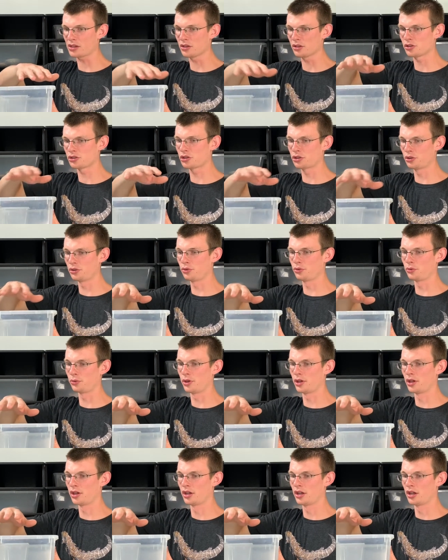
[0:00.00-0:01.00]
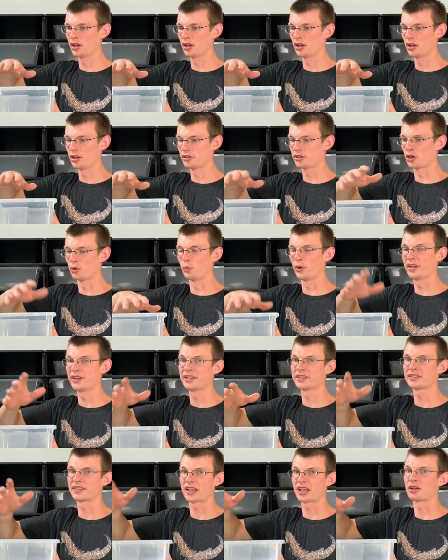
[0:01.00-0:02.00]
to when
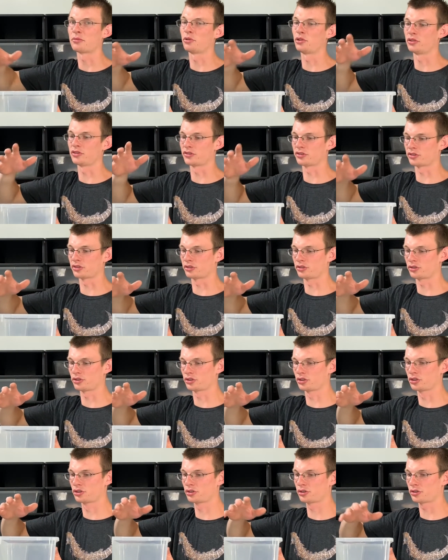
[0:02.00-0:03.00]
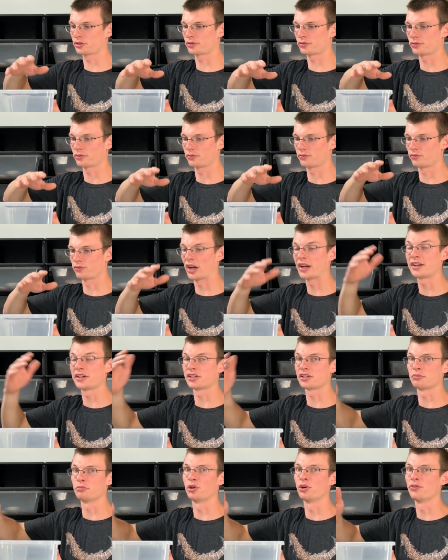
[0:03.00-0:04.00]
this animal is ready
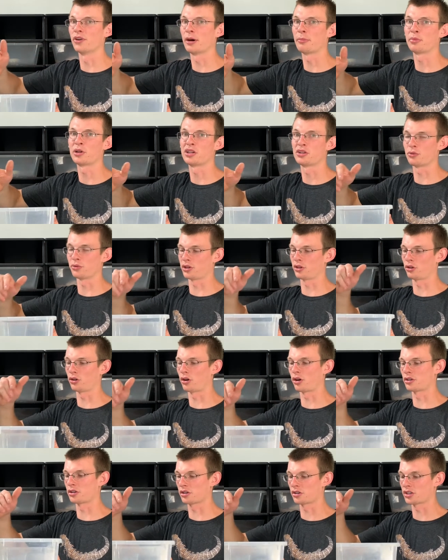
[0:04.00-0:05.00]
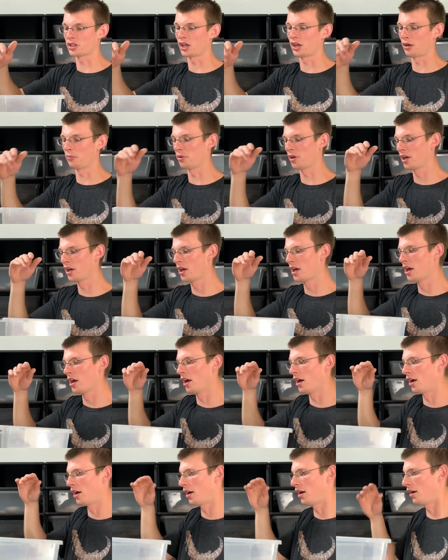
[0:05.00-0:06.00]
to move up into a larger tub.
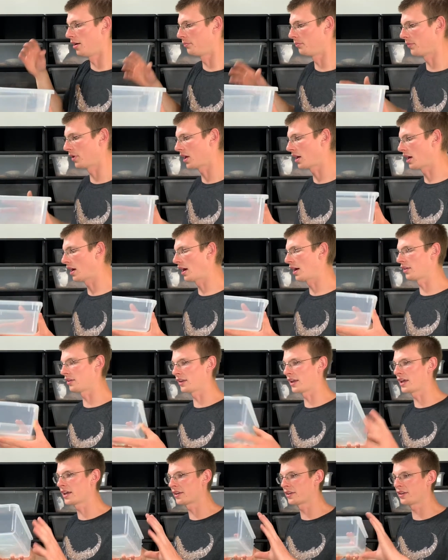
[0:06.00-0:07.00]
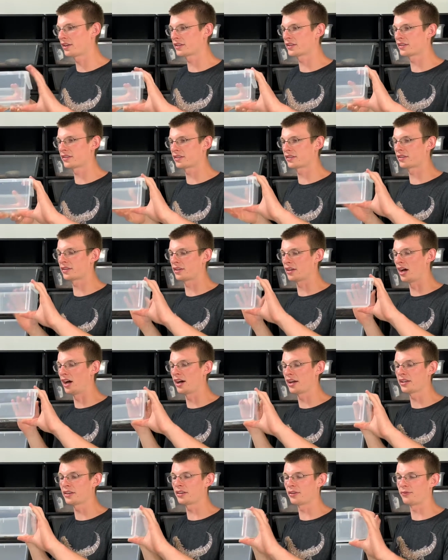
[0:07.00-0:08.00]
I like the
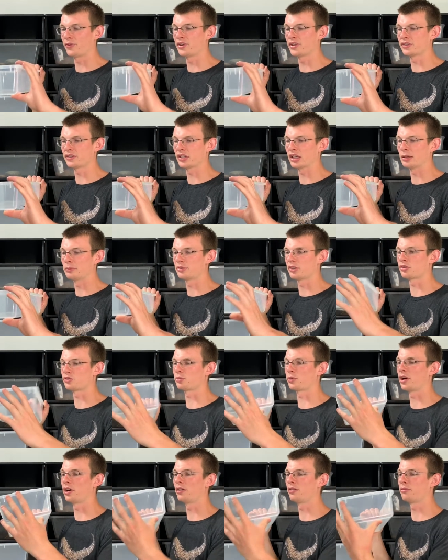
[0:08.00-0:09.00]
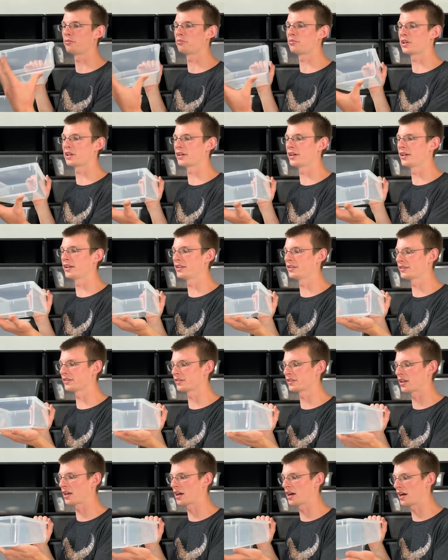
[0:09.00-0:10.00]
height of these tubs as well,
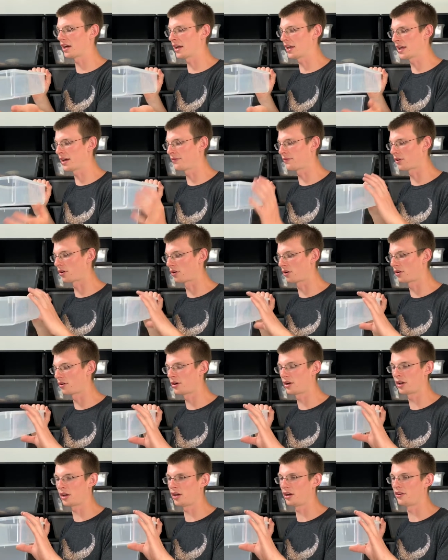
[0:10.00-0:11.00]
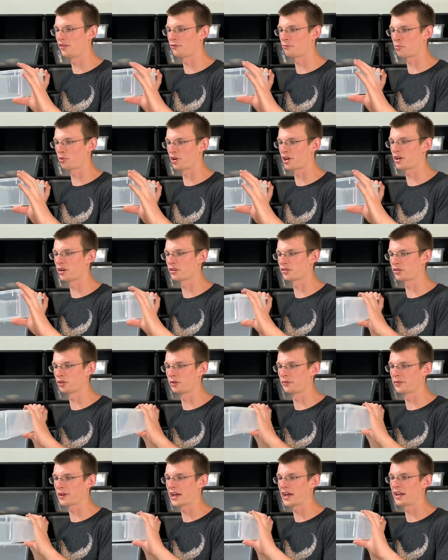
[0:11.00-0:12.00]
because I have heard of breeders who
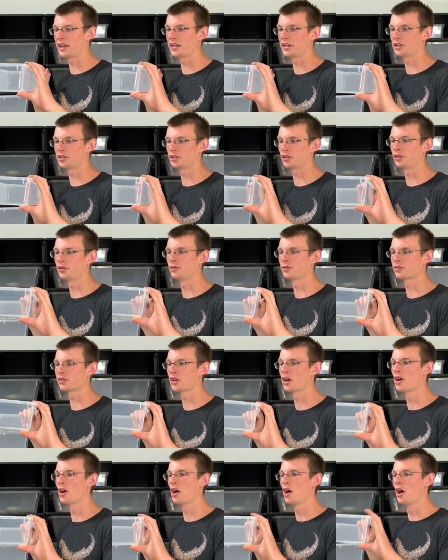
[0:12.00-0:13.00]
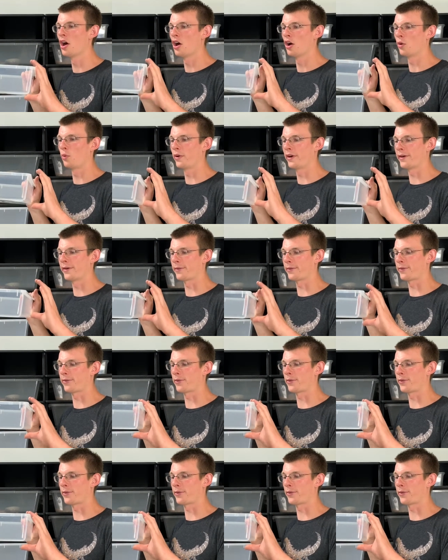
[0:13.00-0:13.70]
have had issues with